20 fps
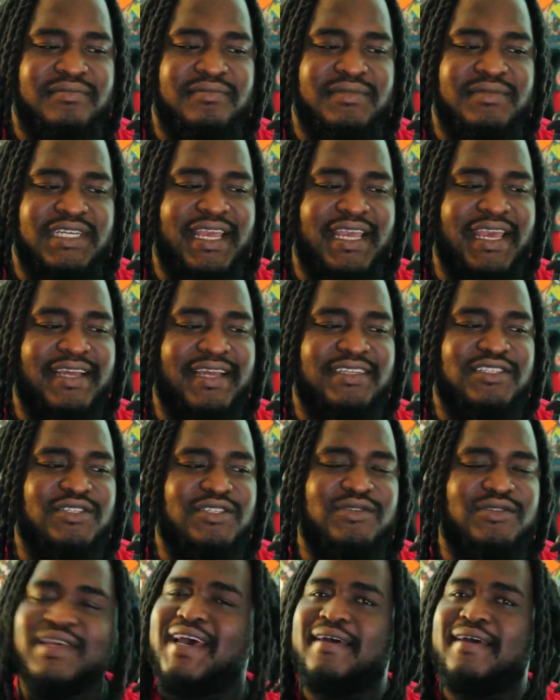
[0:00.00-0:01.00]
You can't
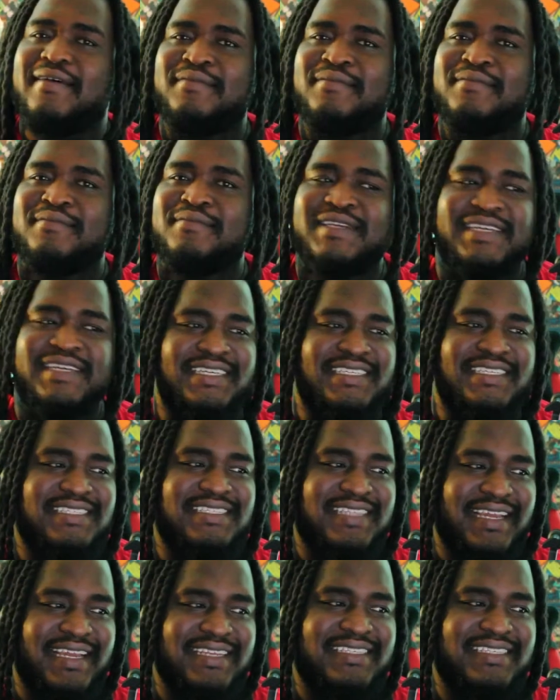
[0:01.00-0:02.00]
do that because
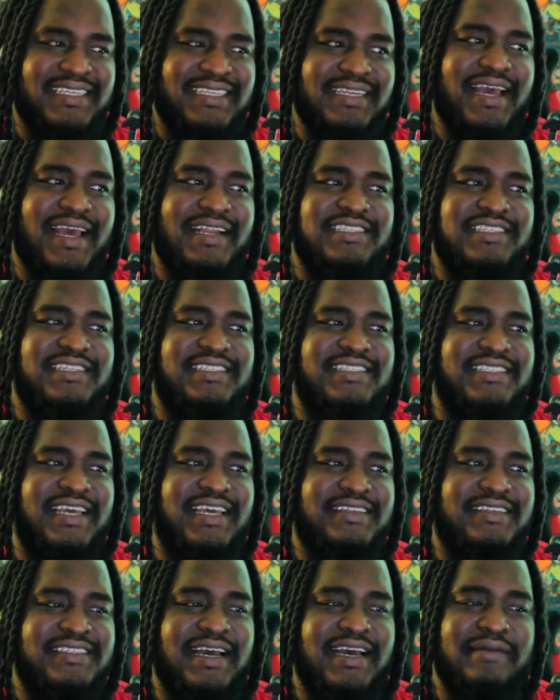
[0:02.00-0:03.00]
they did actually
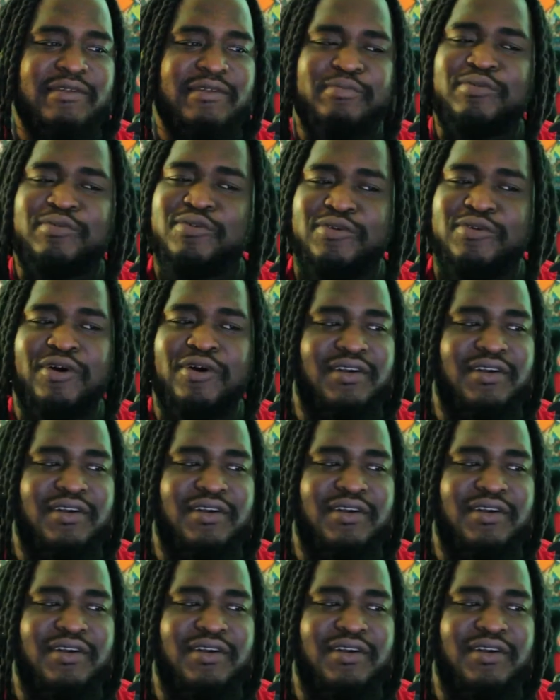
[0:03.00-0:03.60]
take time to pull